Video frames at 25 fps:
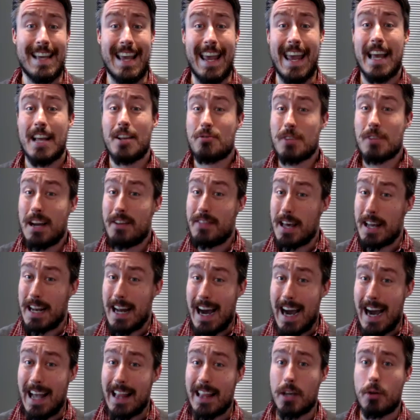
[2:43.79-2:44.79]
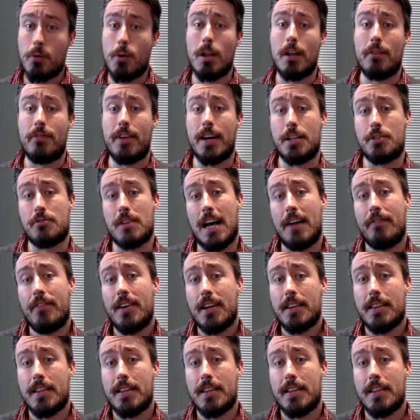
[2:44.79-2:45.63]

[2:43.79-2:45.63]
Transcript: and drive that highly qualified traffic